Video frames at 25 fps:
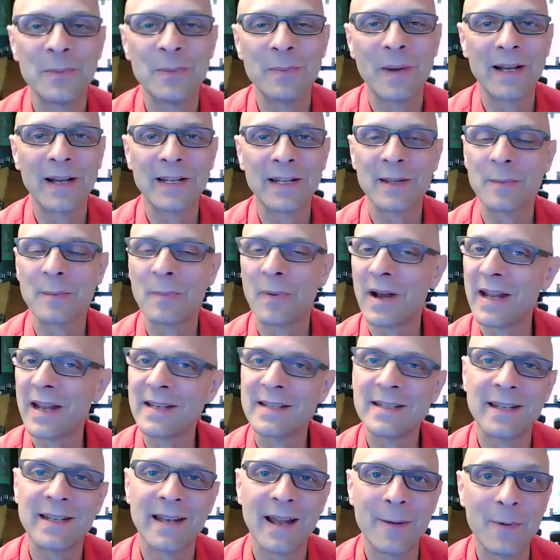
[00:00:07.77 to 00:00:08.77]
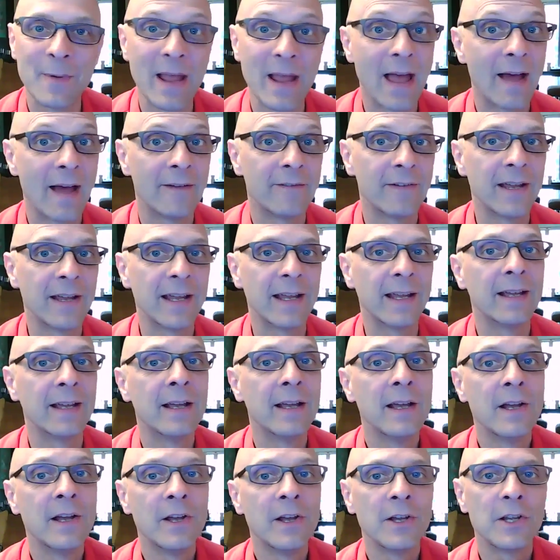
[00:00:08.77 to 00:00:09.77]
Minding the Brain. Today we have a
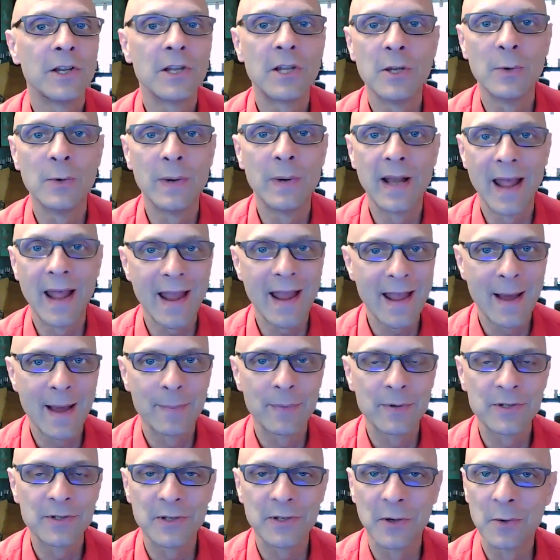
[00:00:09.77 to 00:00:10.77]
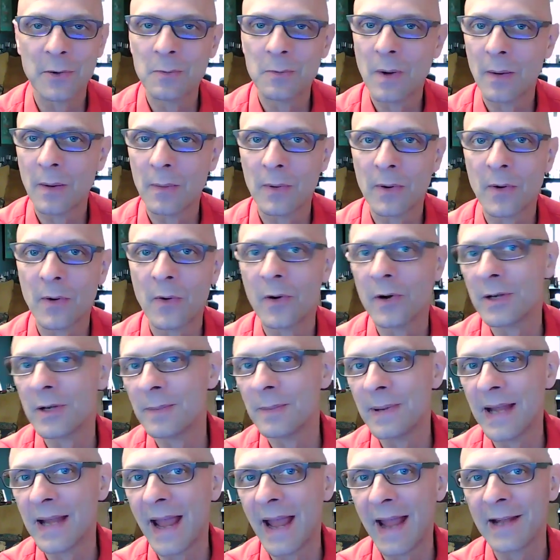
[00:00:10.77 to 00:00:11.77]
Q&A episode where we're going
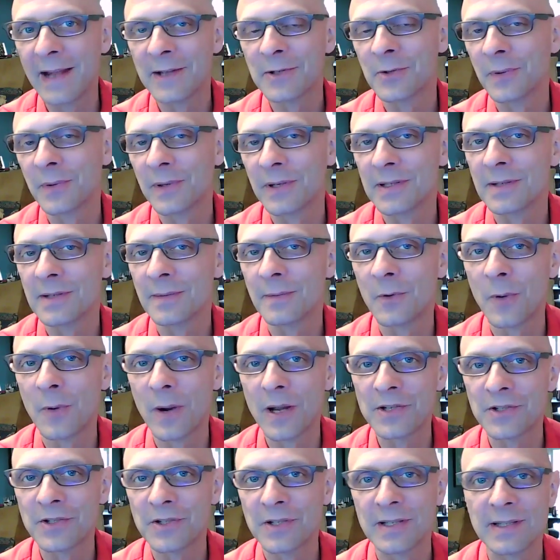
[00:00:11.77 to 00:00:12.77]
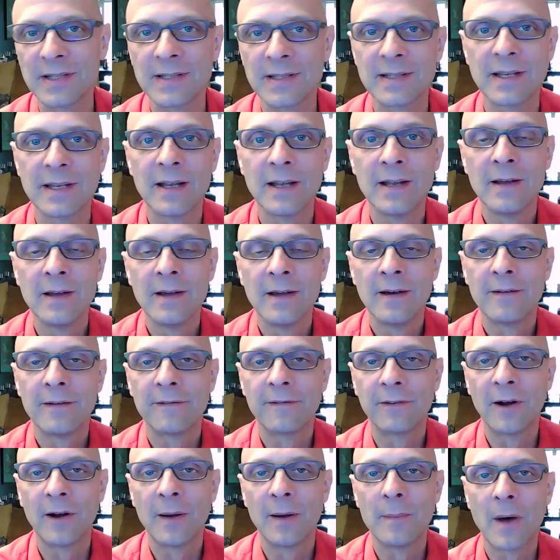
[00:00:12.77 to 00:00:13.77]
to be answering some questions
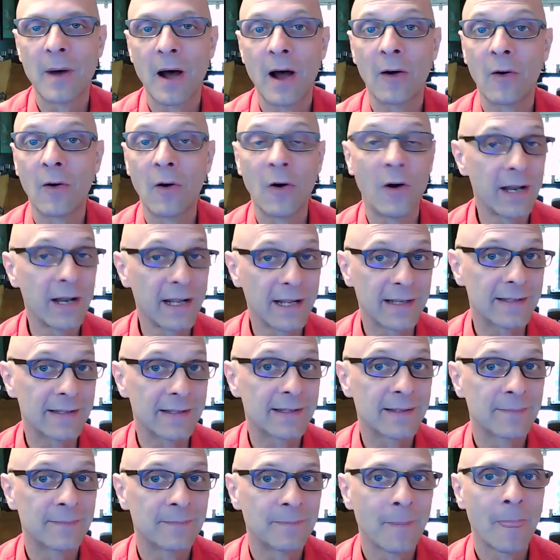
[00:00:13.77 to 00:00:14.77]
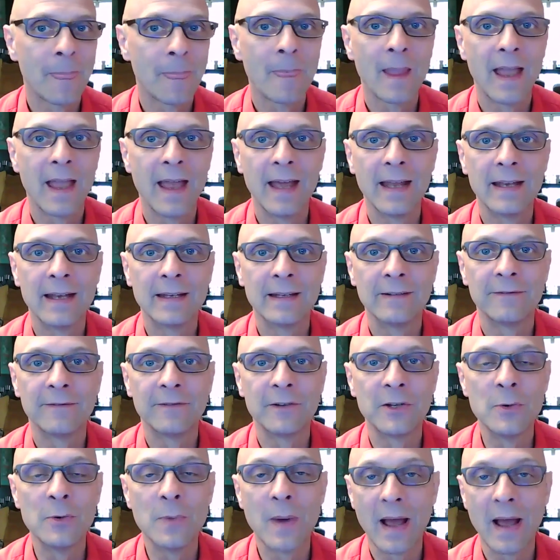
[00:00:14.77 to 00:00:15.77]
from our audience. And
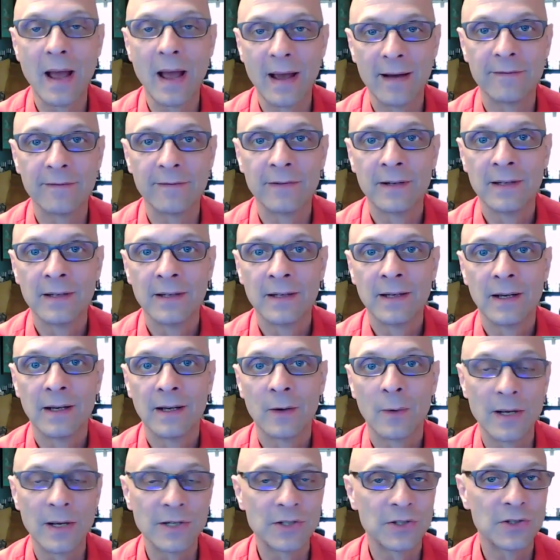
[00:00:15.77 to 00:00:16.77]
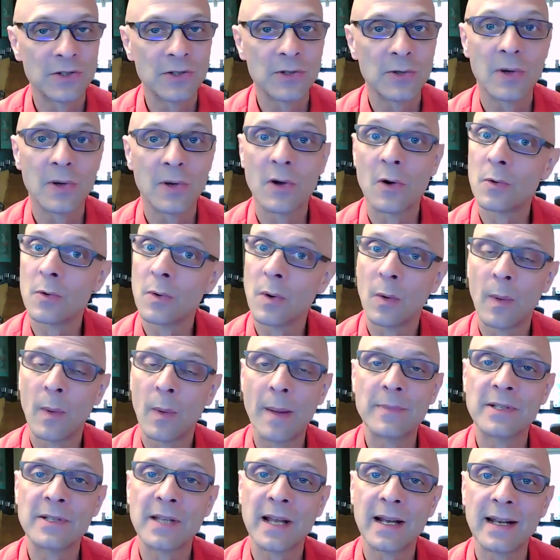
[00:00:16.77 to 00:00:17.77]
if you have questions, you can go to our
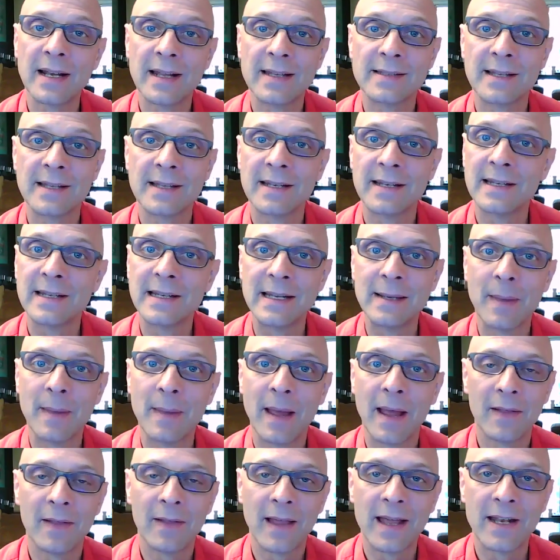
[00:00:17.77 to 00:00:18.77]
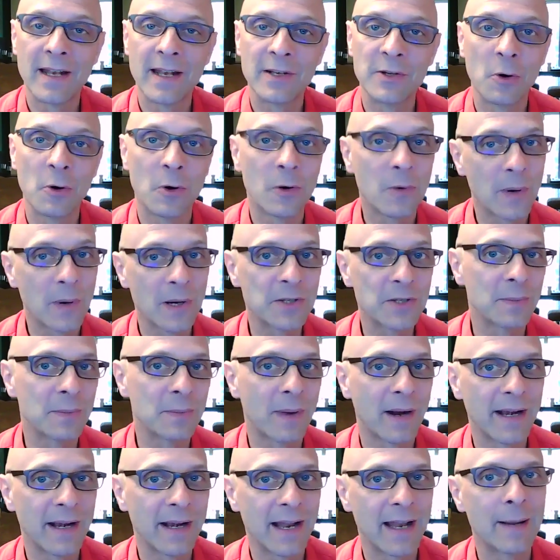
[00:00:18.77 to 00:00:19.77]
website and send an email, and your question
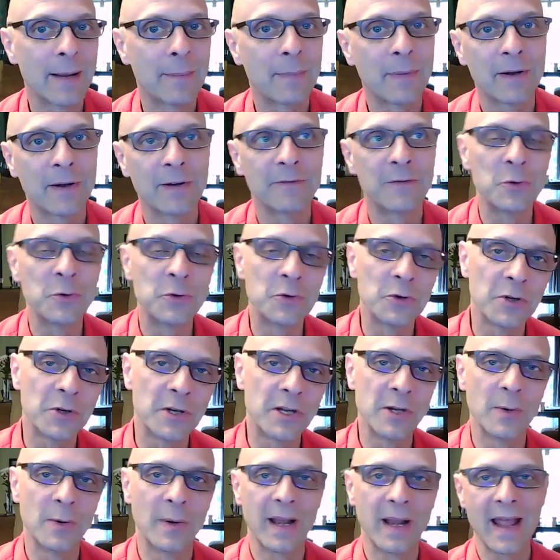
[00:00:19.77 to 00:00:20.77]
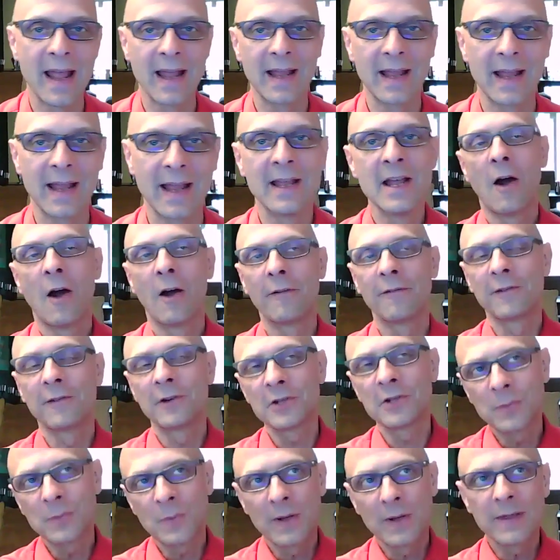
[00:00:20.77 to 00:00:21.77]
might end up on a future Q&A. Our
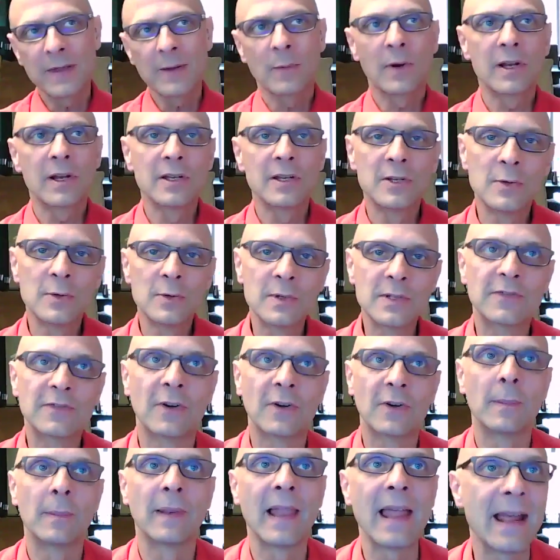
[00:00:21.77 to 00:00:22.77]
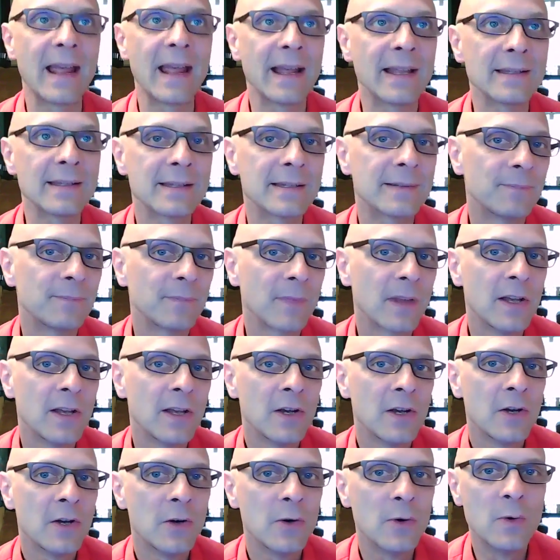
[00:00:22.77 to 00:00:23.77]
first one that we're going to do is from Lance,
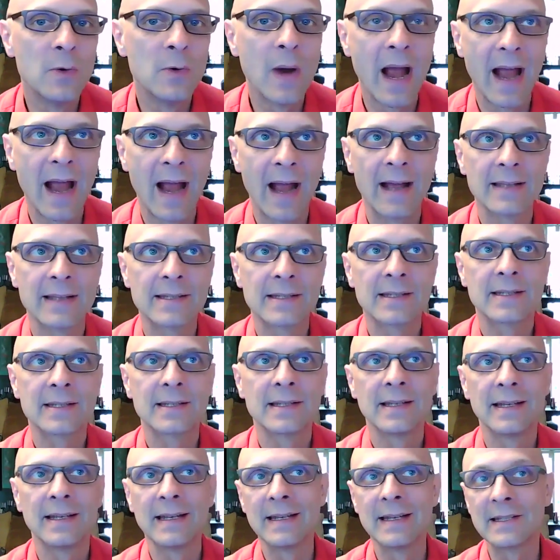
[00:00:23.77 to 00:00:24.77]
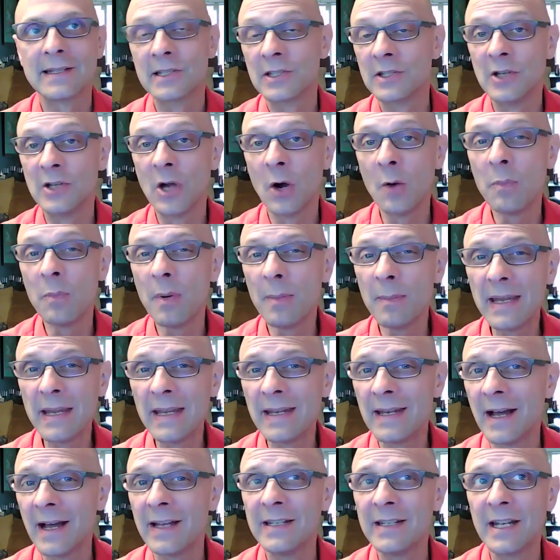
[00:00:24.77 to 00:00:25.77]
who asks, is
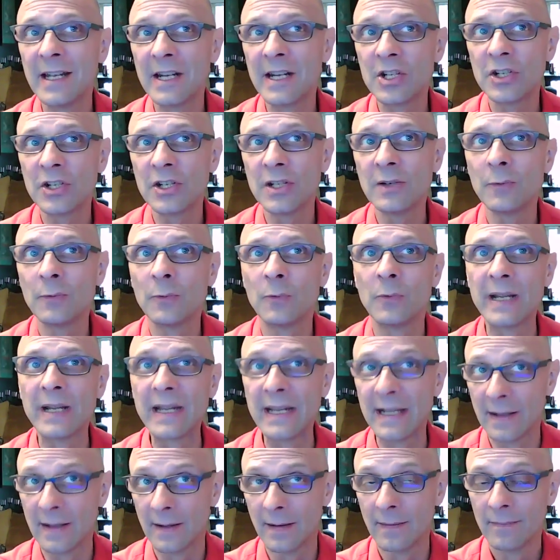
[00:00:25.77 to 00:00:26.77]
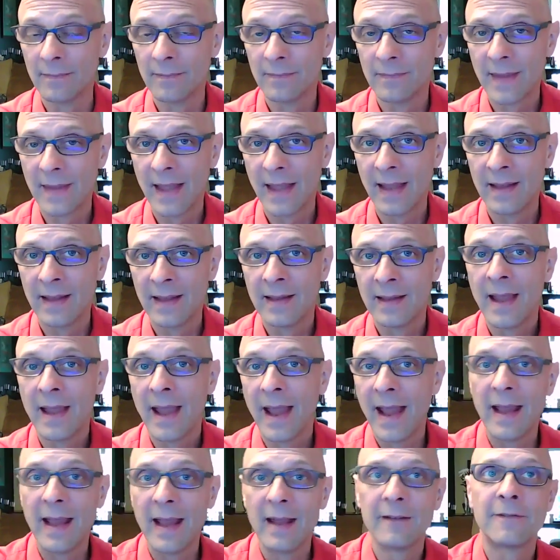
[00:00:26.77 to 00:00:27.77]
dopamine addiction real?
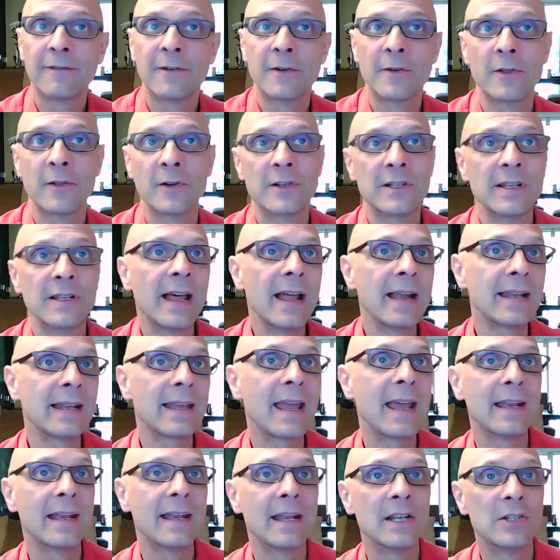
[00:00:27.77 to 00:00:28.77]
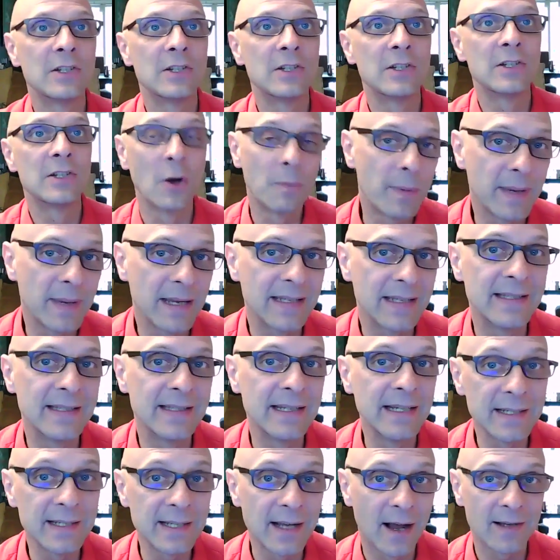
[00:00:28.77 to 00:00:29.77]
And further to that, can dopamine
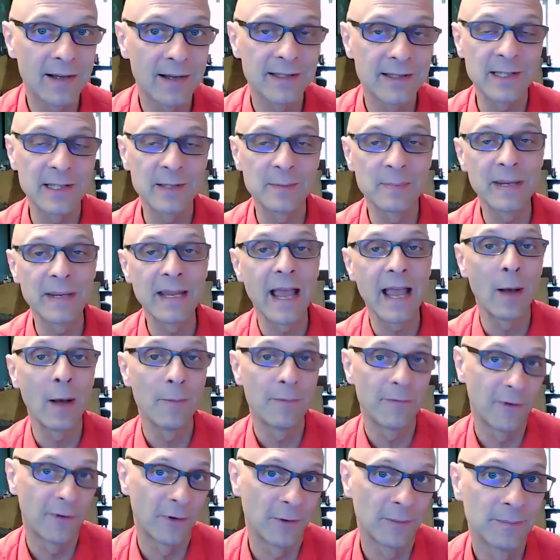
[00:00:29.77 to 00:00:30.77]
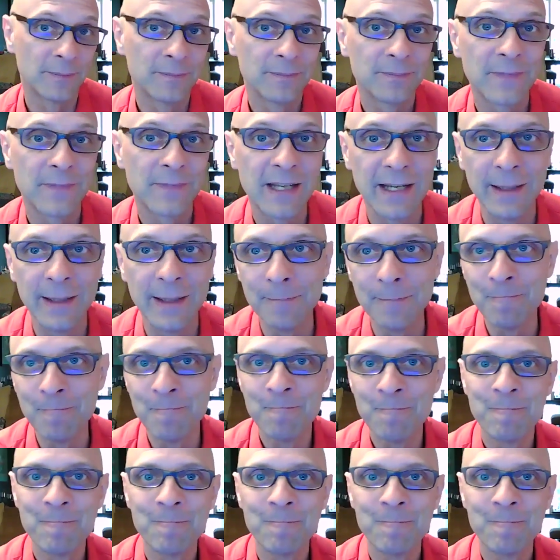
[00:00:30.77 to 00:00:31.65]
detoxes be helpful? Kim?